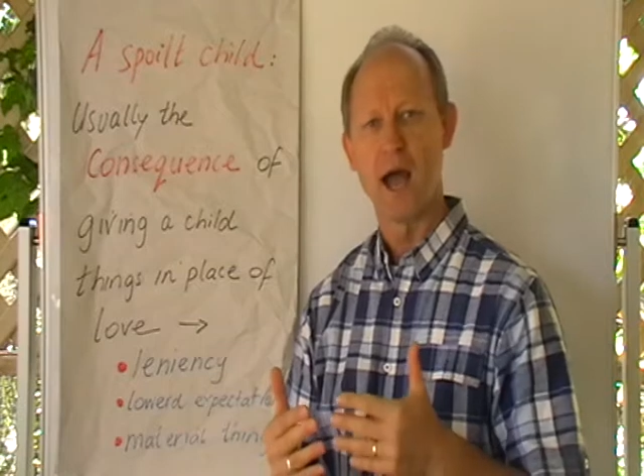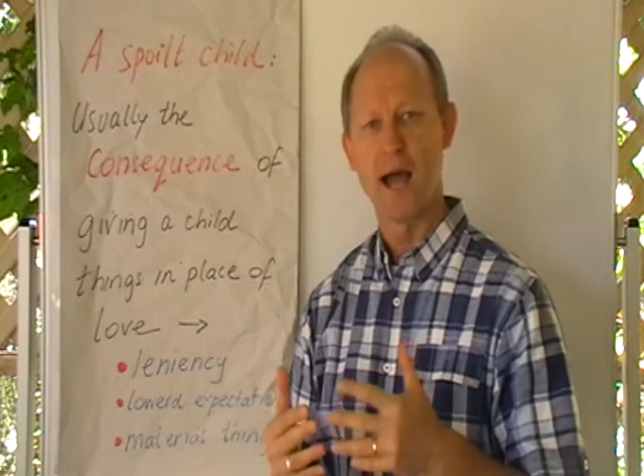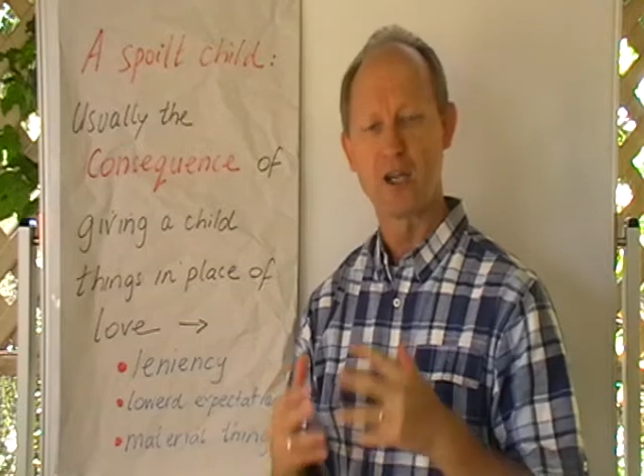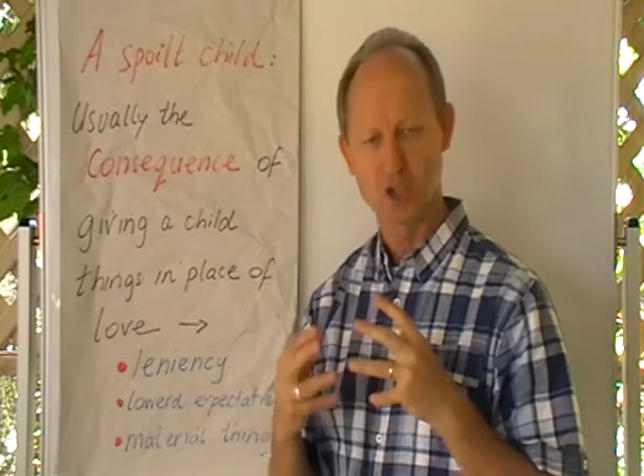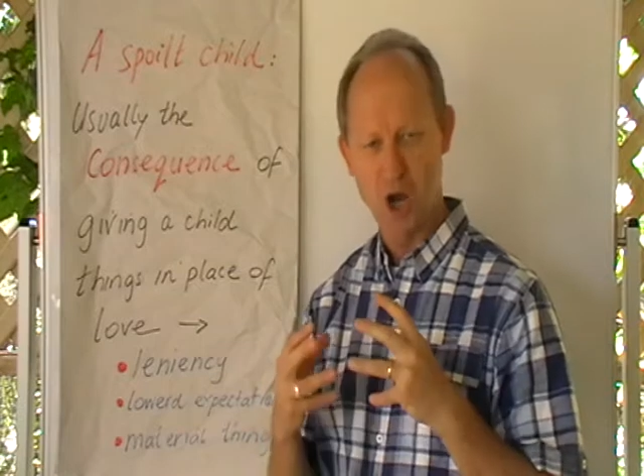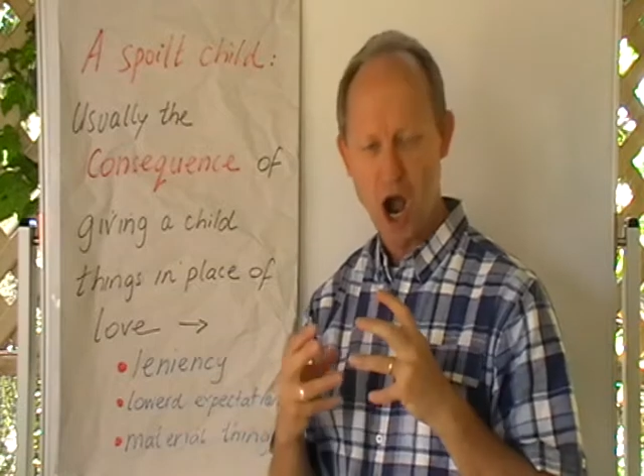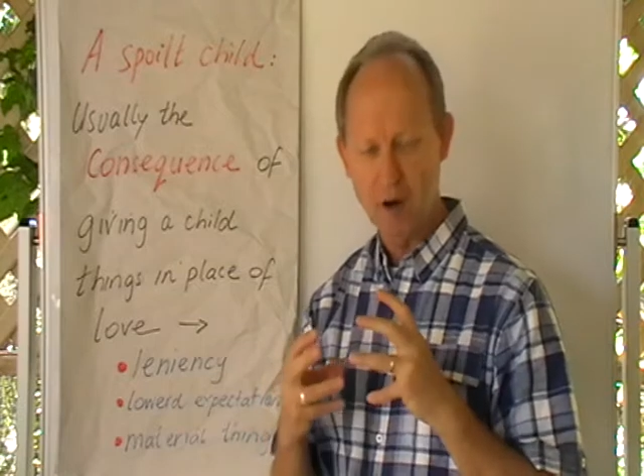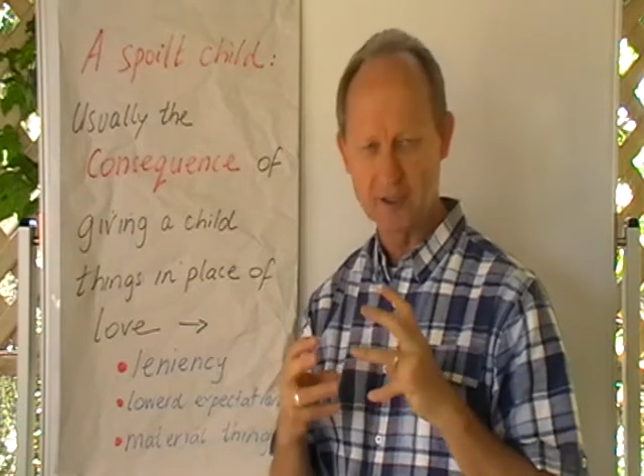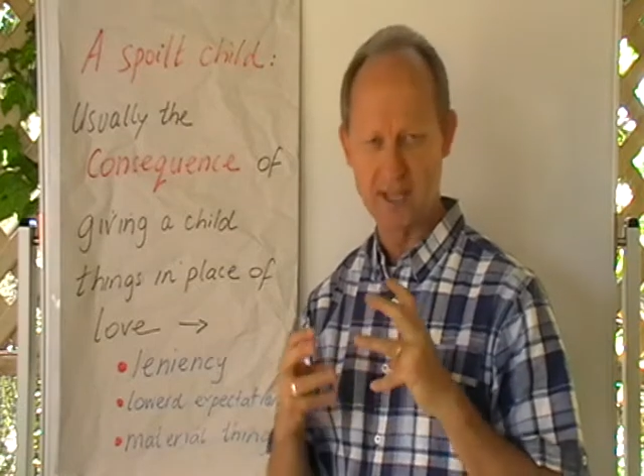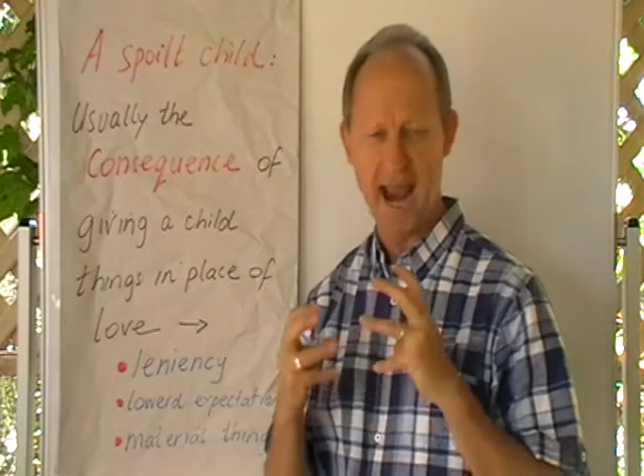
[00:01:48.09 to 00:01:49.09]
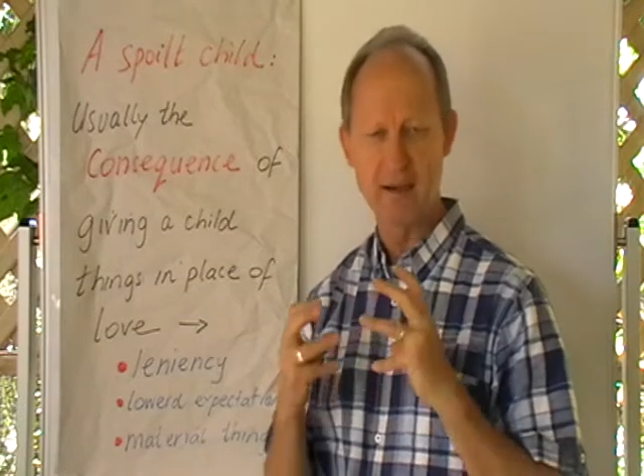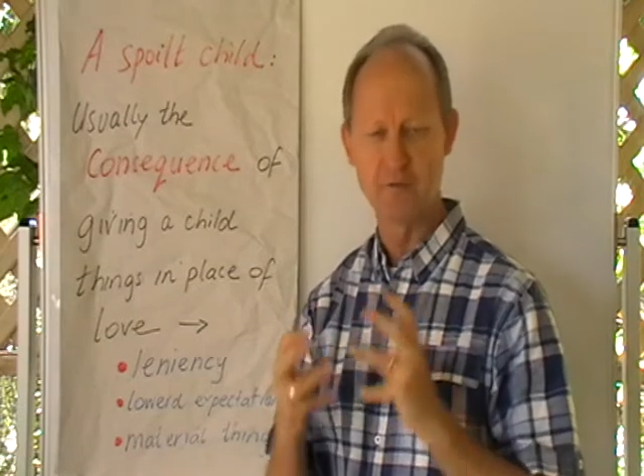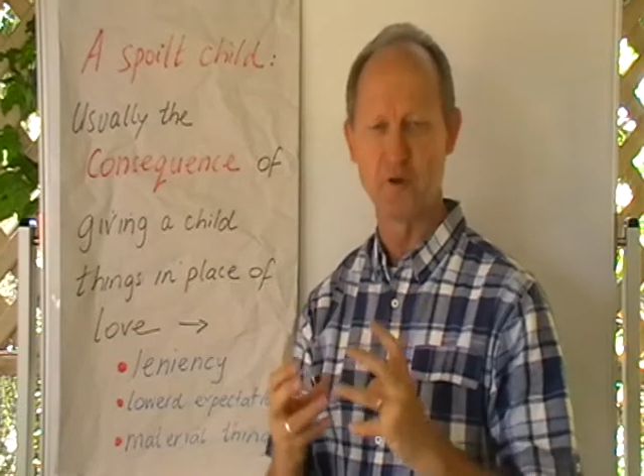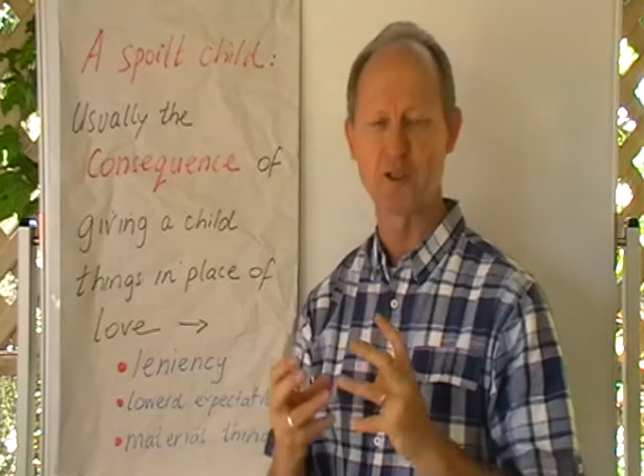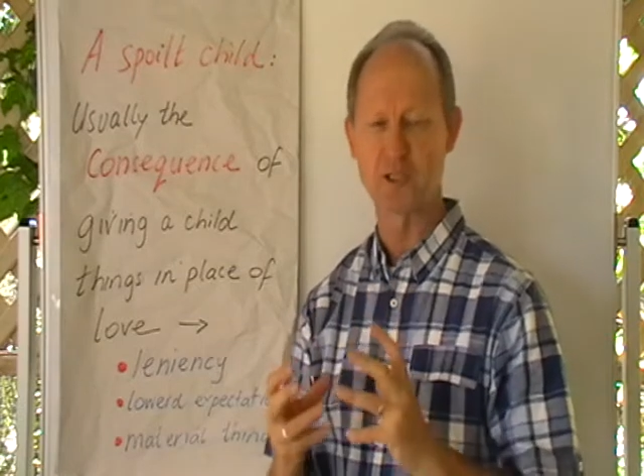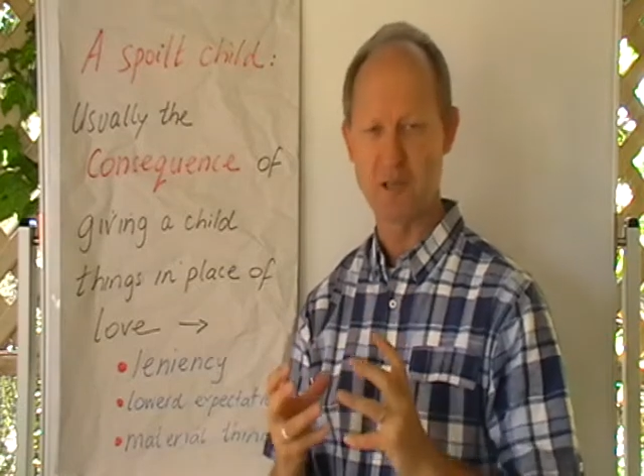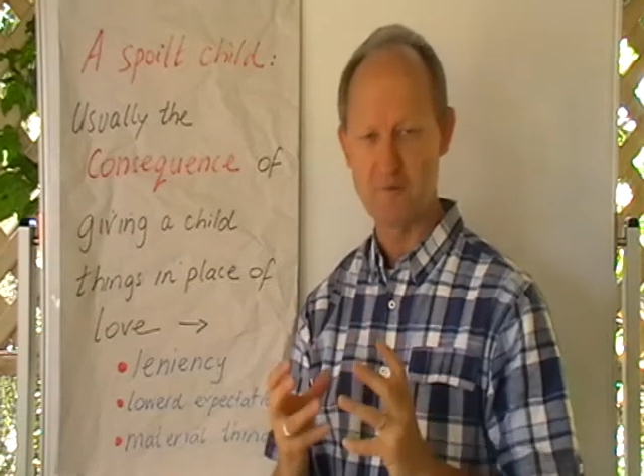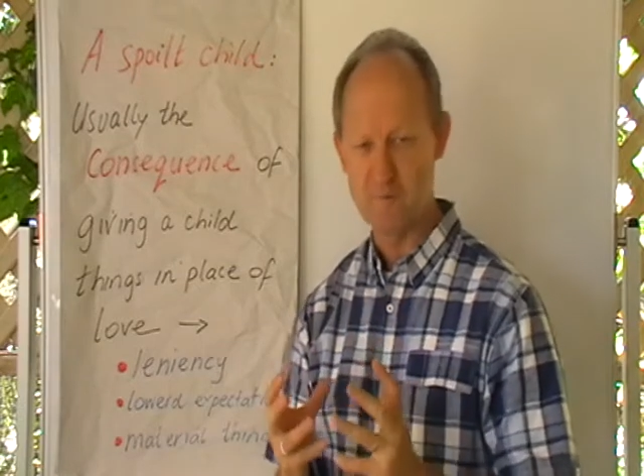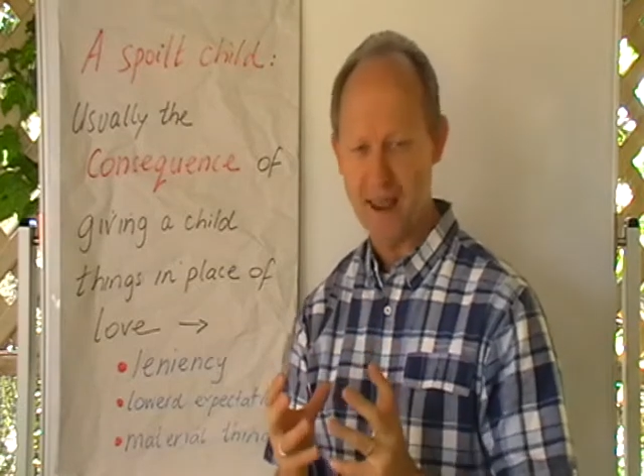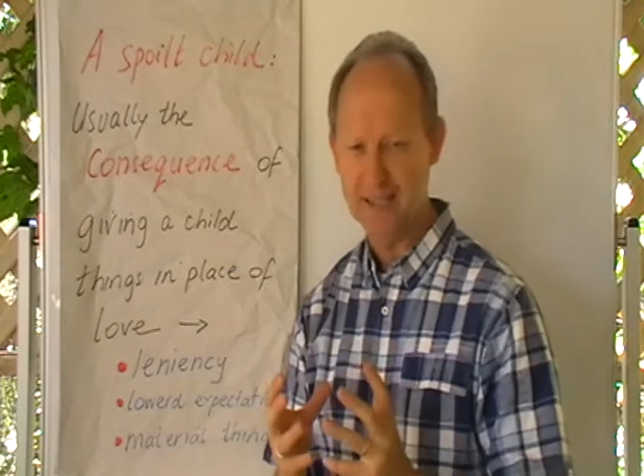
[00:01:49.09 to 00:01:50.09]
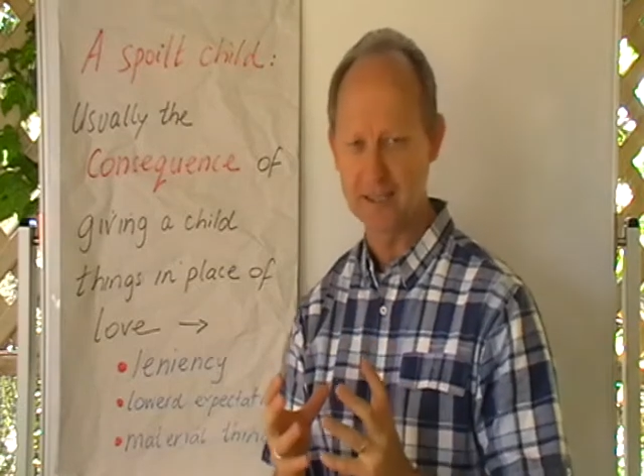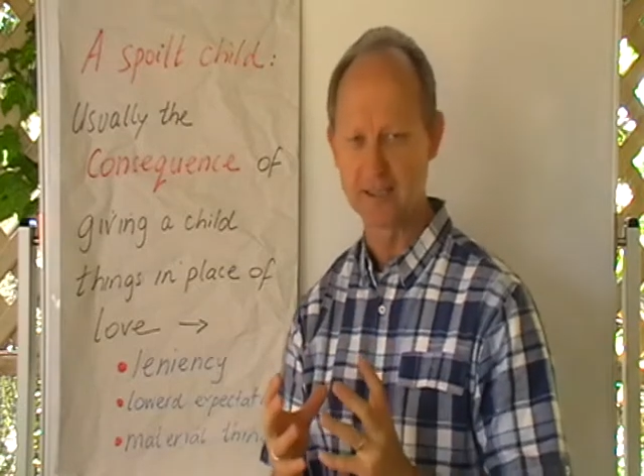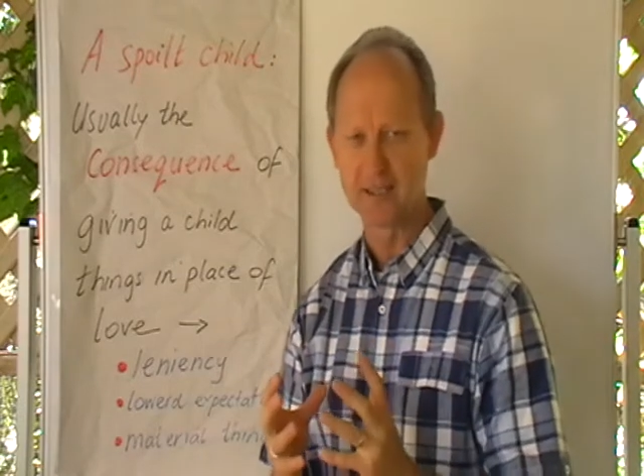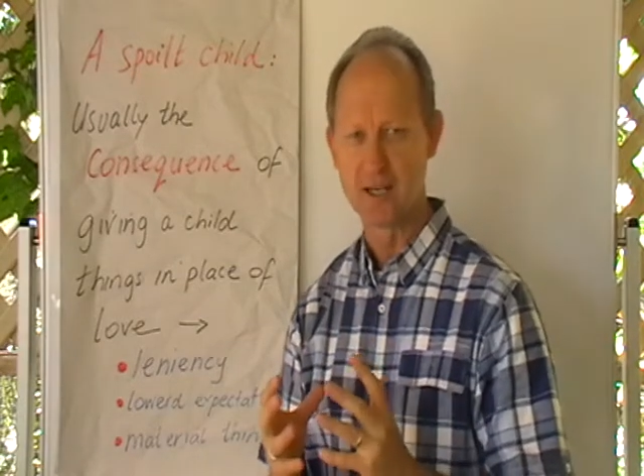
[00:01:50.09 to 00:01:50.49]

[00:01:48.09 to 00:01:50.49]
a child is adversely affected